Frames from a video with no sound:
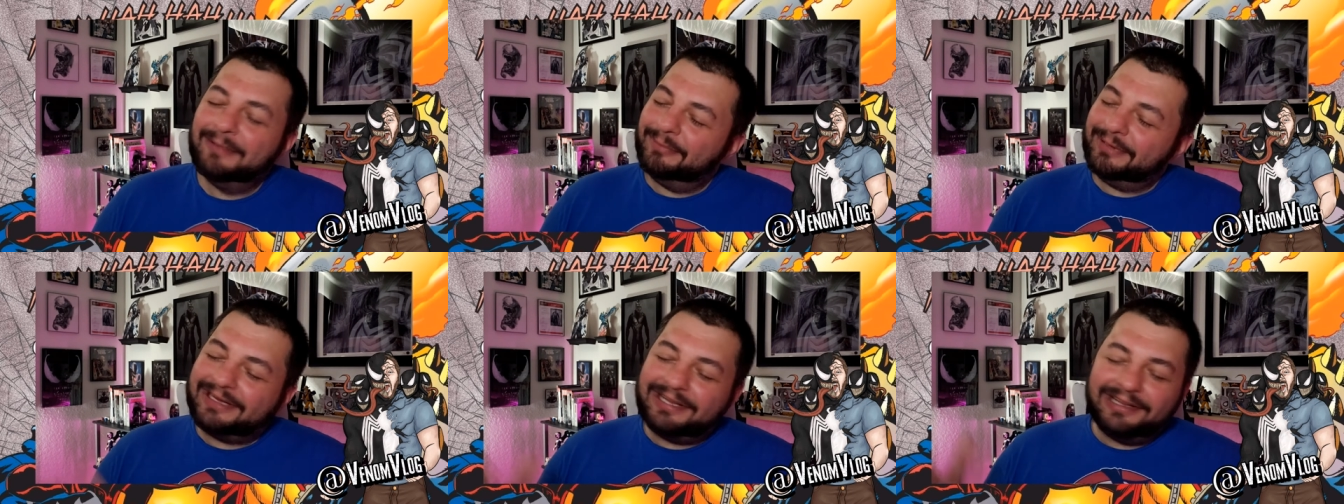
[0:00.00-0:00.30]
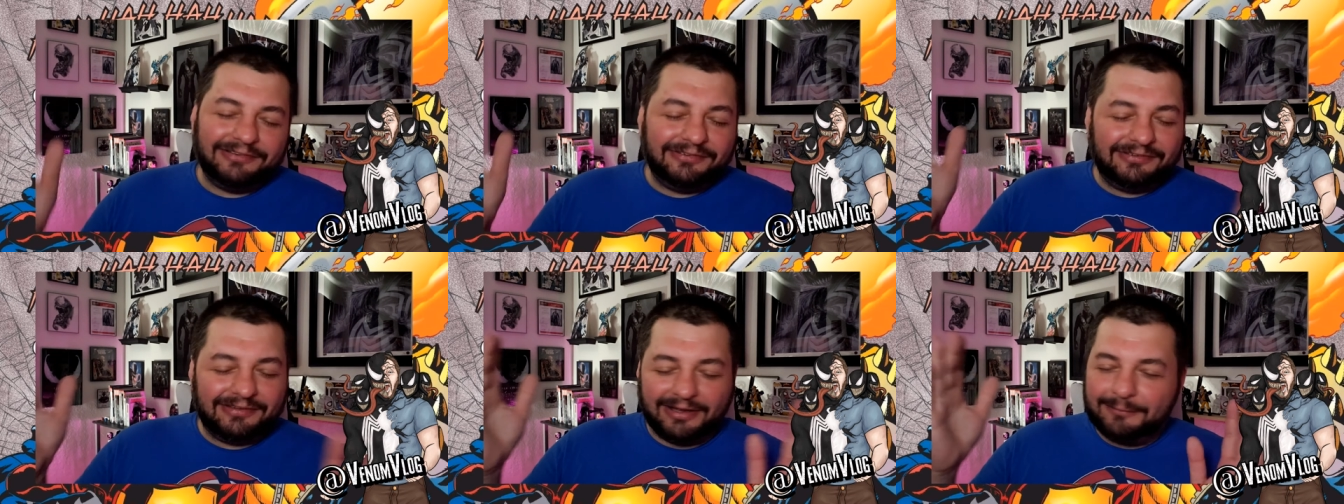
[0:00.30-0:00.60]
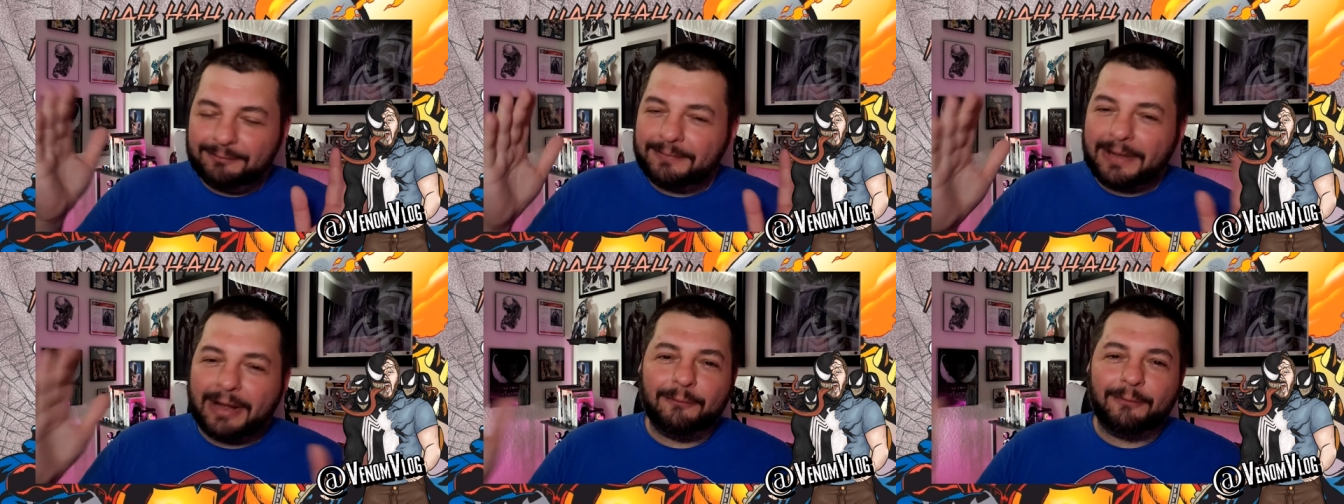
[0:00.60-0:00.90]
because
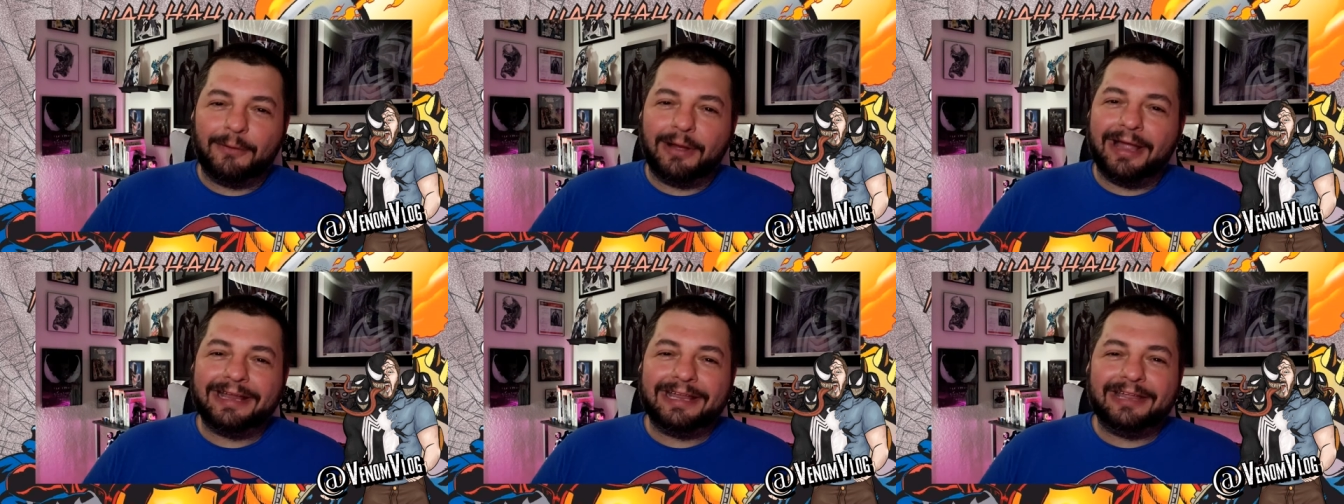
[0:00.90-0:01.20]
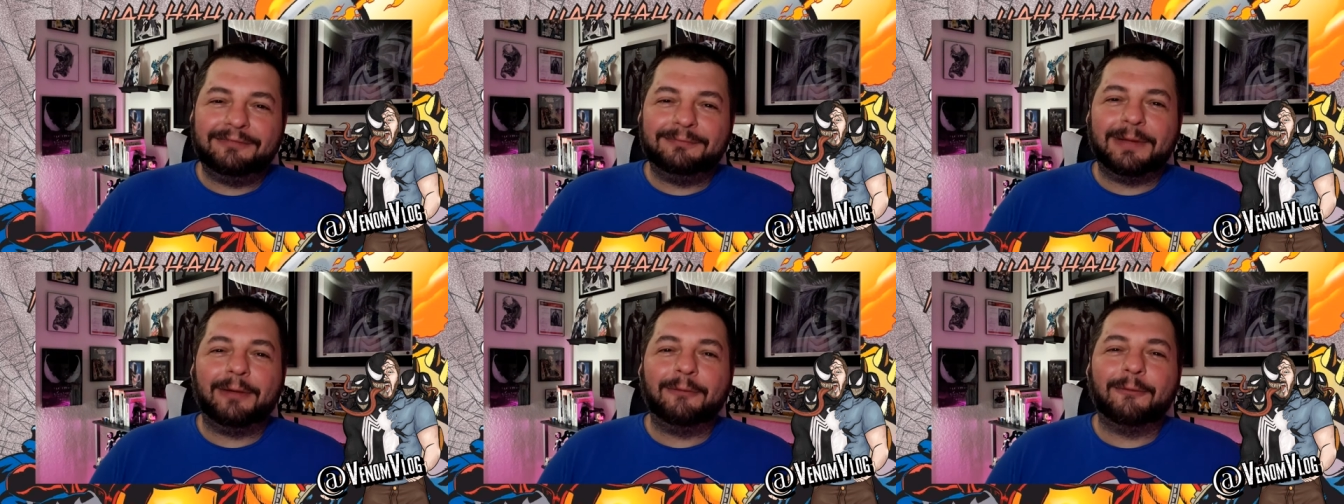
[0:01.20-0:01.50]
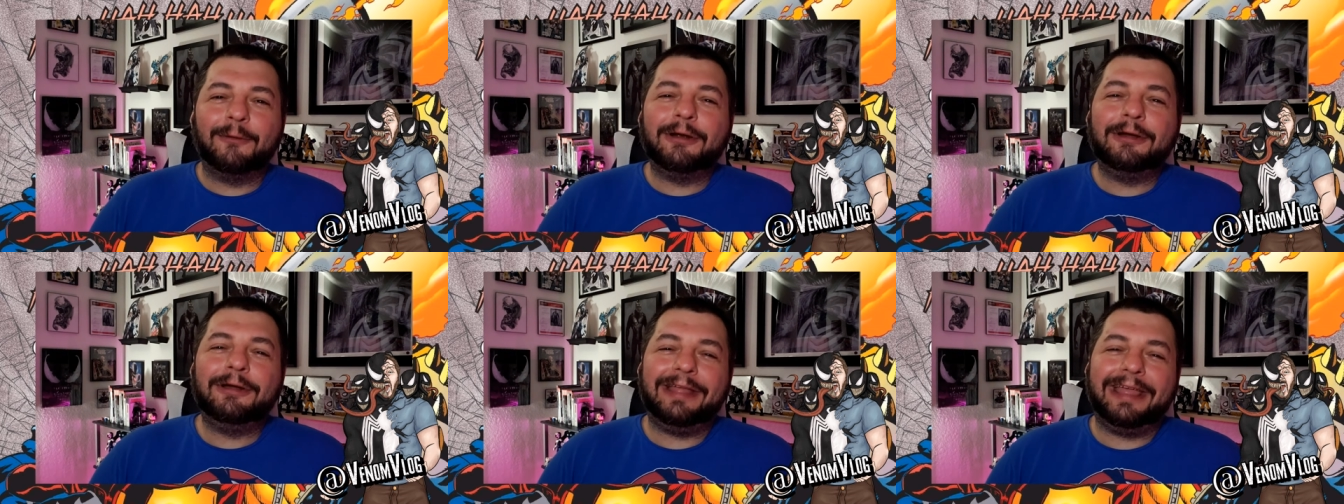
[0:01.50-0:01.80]
my I give my
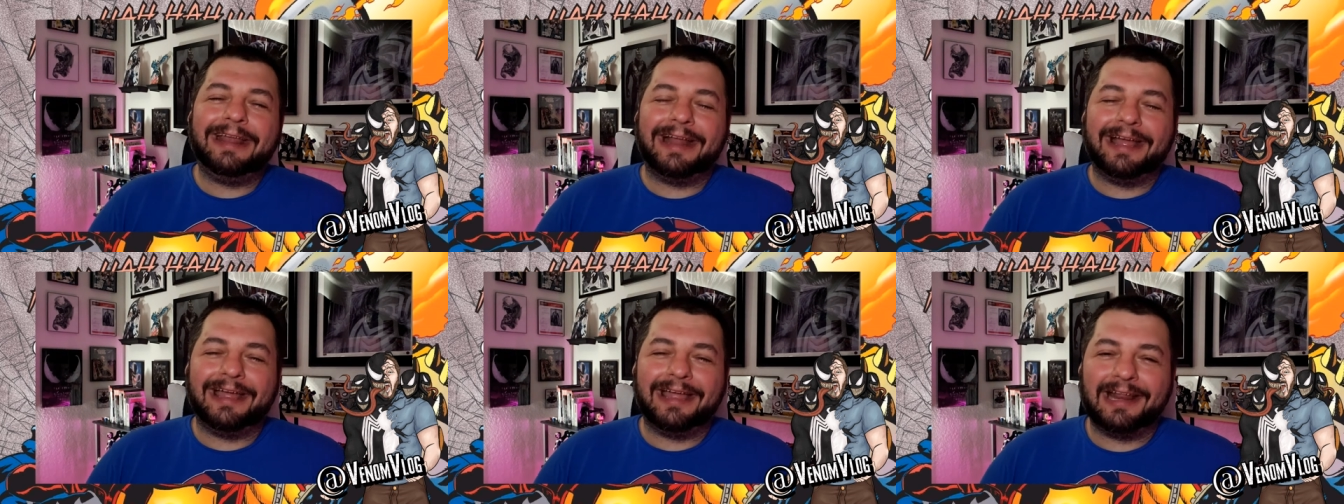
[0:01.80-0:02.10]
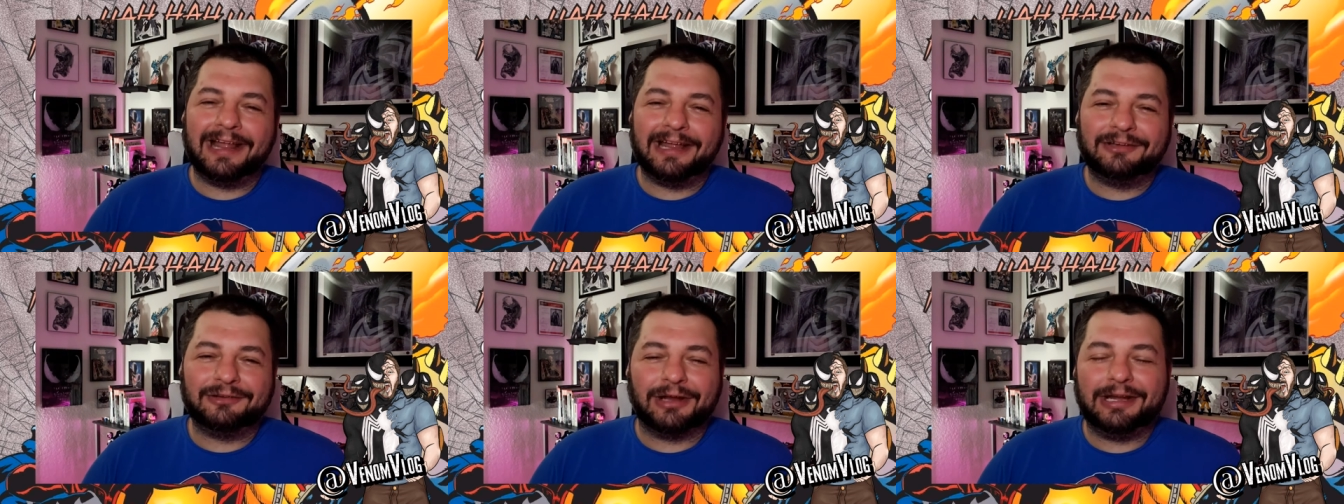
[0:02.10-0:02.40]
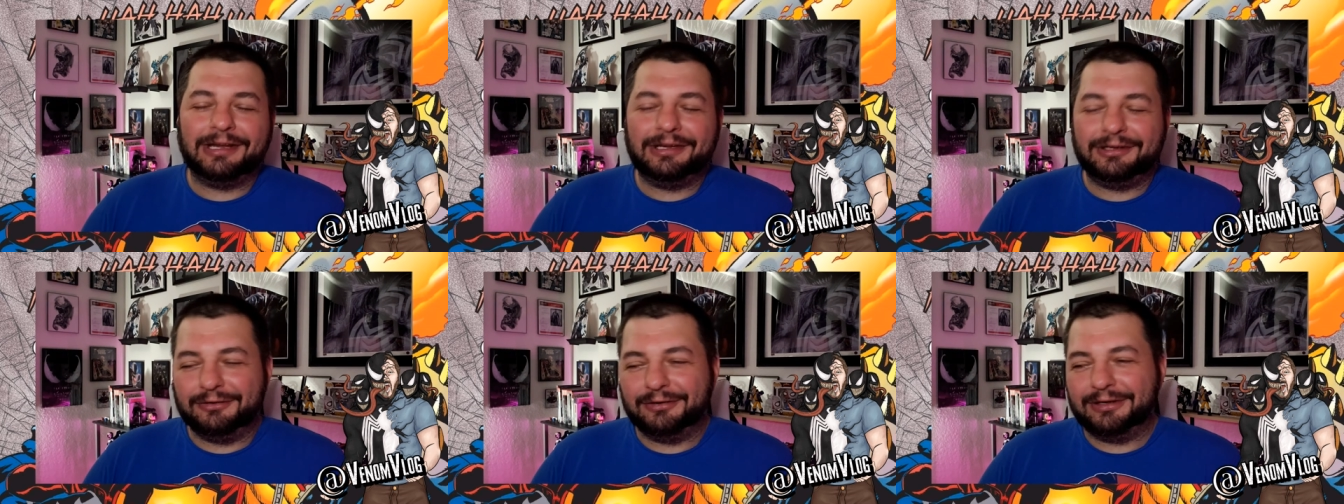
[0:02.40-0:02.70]
word and I, I try
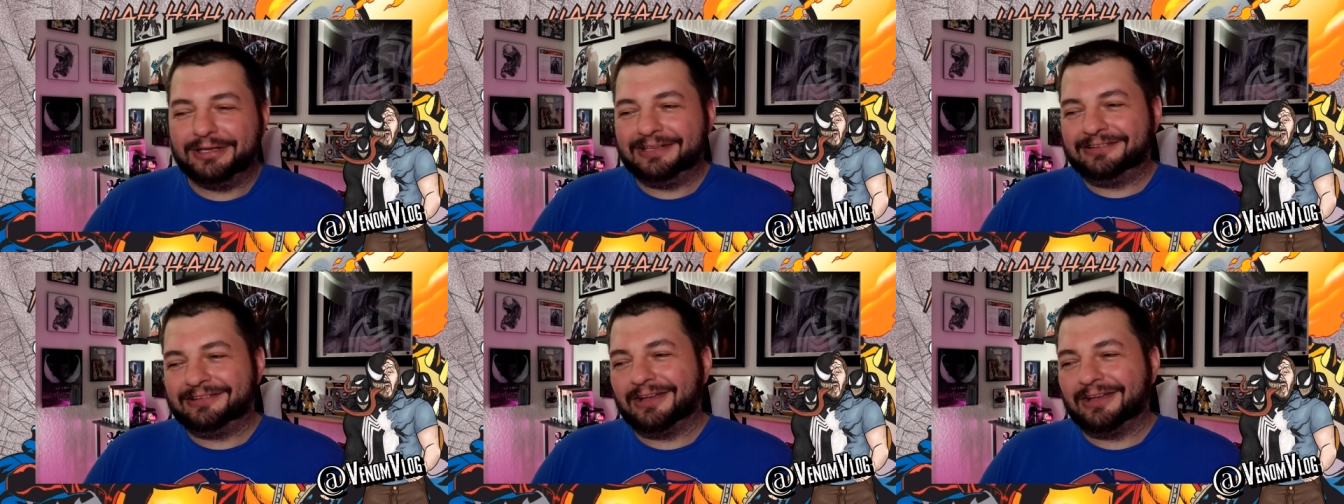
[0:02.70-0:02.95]
to do it.